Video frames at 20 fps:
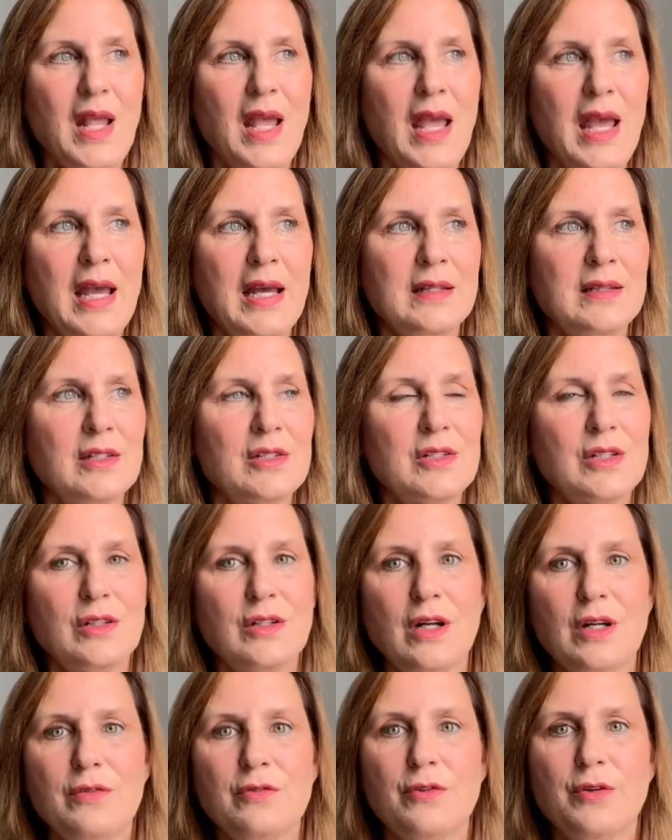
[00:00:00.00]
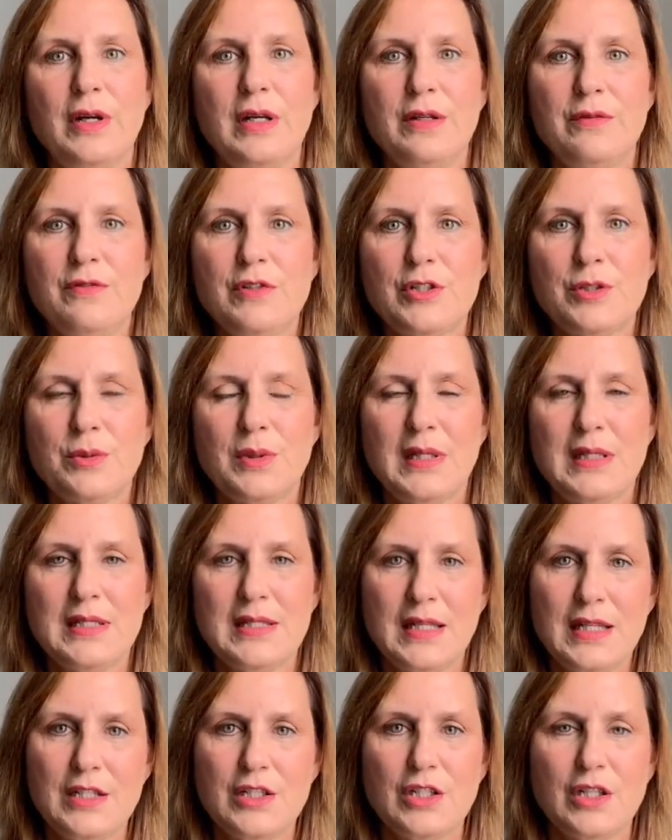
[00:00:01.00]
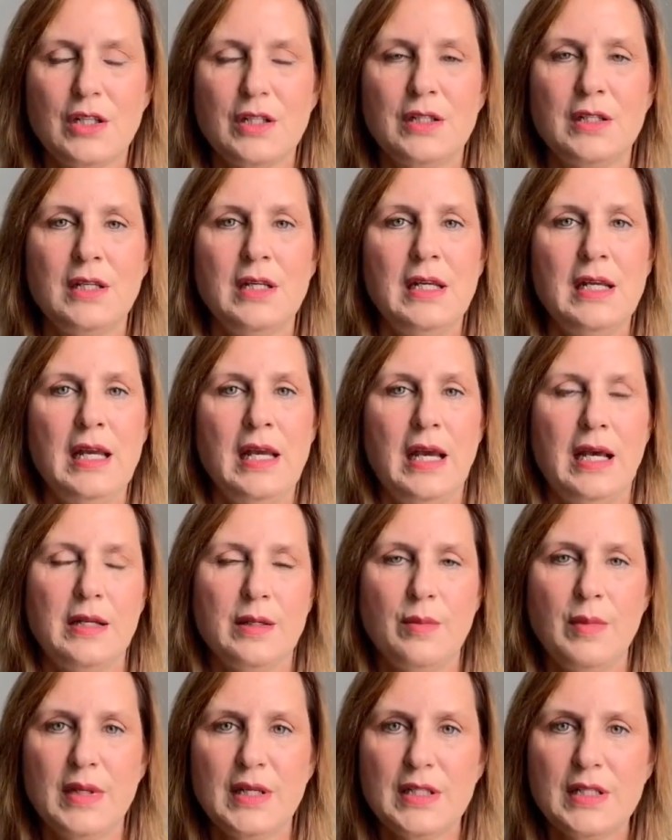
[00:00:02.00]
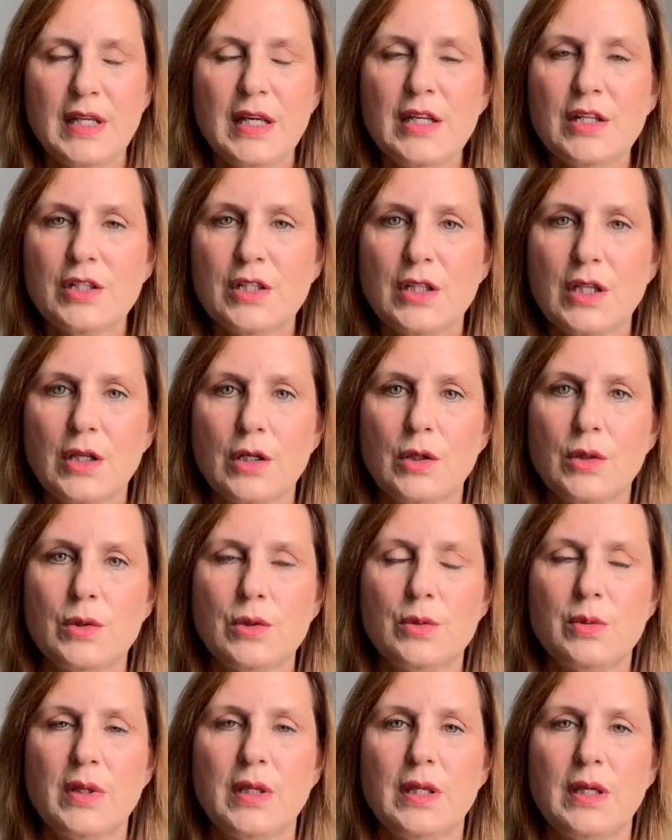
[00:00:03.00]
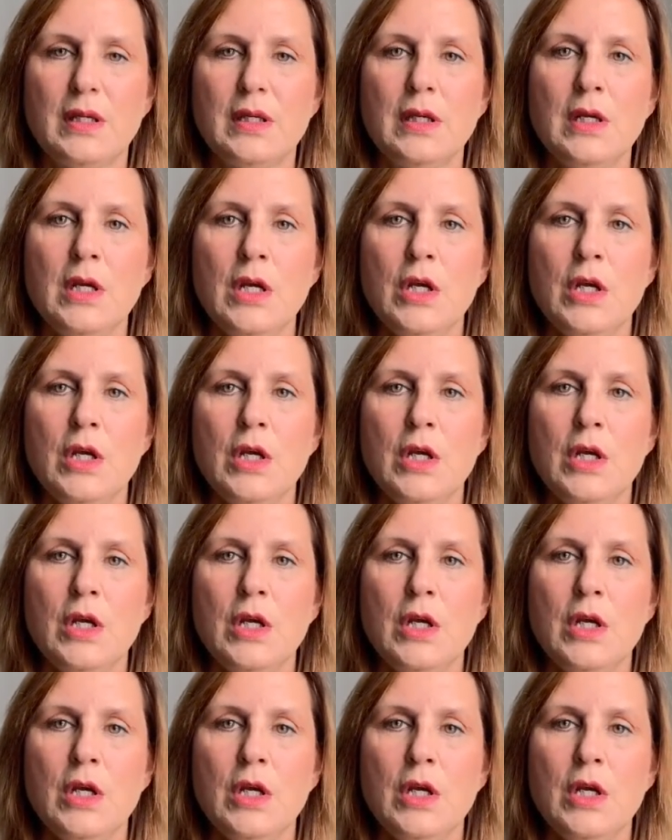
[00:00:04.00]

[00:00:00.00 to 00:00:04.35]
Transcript: And there's a lot of creative visualization and a meditation that goes with it.